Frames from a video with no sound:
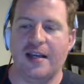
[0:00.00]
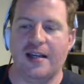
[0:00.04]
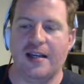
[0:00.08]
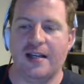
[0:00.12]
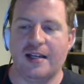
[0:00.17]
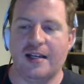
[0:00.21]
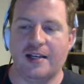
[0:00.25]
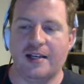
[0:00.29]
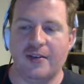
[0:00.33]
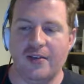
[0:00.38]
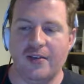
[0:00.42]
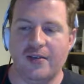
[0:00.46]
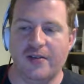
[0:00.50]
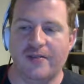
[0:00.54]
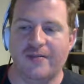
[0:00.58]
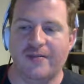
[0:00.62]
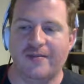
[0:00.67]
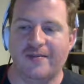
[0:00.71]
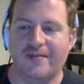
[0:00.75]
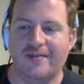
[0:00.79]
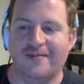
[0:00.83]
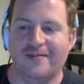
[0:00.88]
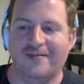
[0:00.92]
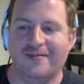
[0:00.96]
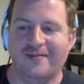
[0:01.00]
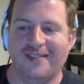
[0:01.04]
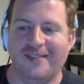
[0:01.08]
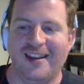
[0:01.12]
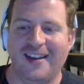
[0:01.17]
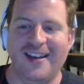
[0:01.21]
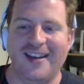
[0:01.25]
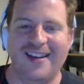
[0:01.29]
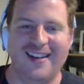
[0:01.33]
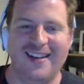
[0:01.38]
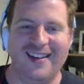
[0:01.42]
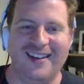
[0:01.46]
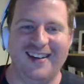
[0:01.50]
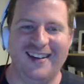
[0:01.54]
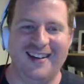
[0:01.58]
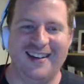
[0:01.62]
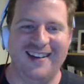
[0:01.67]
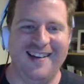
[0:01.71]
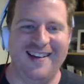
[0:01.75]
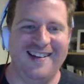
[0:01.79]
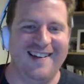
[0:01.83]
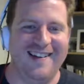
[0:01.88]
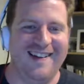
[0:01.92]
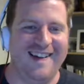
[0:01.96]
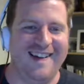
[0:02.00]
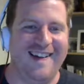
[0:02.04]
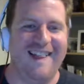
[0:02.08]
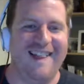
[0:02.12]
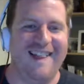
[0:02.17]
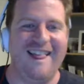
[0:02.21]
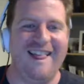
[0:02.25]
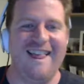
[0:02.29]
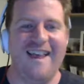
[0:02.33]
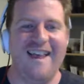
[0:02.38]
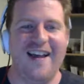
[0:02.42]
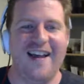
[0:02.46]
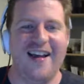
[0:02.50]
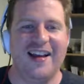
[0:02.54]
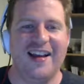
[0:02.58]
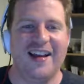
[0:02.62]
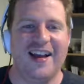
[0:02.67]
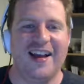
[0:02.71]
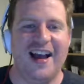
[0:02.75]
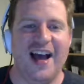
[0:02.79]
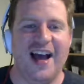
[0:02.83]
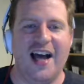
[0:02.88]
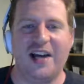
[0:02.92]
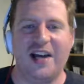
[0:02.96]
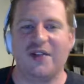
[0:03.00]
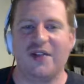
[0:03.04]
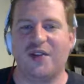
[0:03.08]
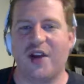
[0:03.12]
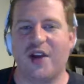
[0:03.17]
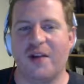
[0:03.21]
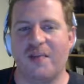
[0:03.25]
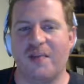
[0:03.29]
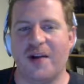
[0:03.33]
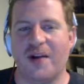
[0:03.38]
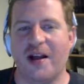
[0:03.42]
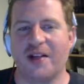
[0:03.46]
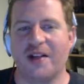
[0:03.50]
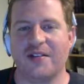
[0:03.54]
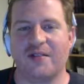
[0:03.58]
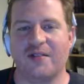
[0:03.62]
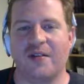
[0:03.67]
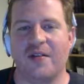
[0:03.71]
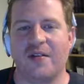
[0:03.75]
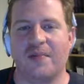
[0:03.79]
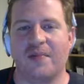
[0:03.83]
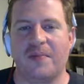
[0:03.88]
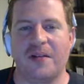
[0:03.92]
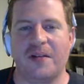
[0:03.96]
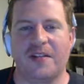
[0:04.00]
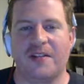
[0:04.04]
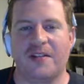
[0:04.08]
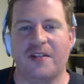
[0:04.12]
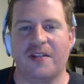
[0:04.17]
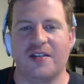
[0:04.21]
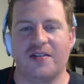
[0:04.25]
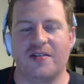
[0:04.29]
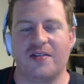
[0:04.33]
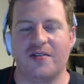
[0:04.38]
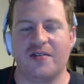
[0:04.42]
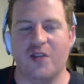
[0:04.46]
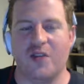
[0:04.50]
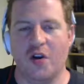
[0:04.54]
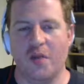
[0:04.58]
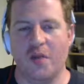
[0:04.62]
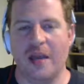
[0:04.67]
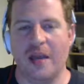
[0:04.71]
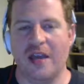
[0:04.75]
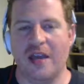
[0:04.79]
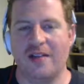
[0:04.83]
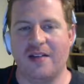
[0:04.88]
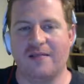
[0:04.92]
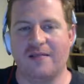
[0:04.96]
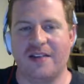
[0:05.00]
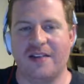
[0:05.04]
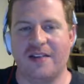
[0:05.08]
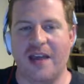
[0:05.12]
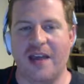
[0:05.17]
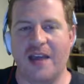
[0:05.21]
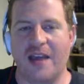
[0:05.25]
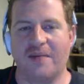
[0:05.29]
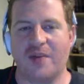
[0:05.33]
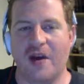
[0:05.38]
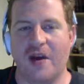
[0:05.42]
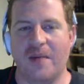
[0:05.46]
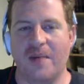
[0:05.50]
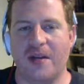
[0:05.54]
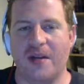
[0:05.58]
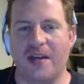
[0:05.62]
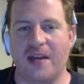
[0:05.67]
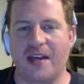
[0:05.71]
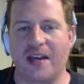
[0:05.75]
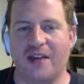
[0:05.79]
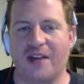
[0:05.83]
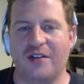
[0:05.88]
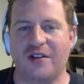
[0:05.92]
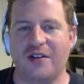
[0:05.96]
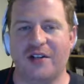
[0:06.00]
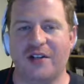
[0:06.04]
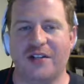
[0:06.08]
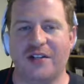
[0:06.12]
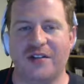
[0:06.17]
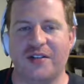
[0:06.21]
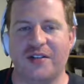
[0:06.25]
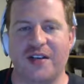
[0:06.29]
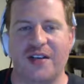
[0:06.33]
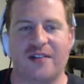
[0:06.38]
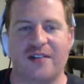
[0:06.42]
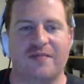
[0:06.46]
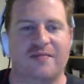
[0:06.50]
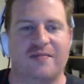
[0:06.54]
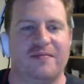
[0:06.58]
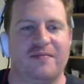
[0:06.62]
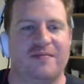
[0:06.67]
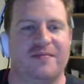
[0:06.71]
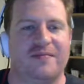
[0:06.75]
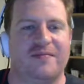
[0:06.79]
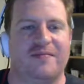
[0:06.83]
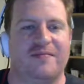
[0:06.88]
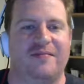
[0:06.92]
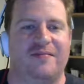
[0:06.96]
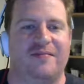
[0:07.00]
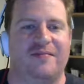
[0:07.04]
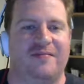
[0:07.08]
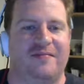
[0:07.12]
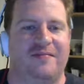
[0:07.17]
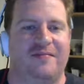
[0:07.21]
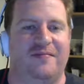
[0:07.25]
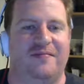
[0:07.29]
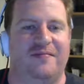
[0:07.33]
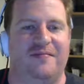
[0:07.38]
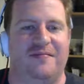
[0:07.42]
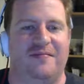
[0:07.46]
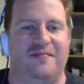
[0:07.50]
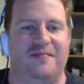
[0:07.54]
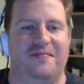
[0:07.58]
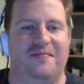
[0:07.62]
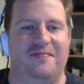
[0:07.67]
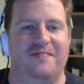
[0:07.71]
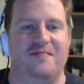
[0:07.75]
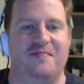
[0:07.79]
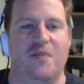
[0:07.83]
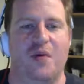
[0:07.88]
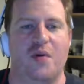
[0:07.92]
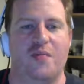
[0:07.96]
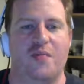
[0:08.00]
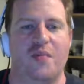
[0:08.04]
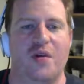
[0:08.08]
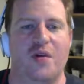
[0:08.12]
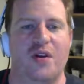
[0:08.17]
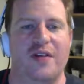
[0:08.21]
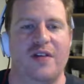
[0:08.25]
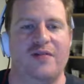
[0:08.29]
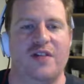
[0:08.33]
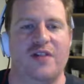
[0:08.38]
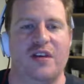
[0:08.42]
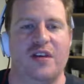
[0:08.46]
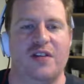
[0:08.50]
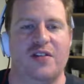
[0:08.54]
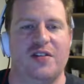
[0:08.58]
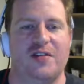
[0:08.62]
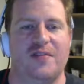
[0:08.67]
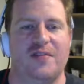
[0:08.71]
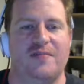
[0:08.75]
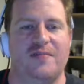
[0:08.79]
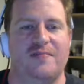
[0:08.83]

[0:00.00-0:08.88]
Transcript: it is. I don't even know how to pronounce it, but this European game company, Kyle, do you know how to say it? Modifius?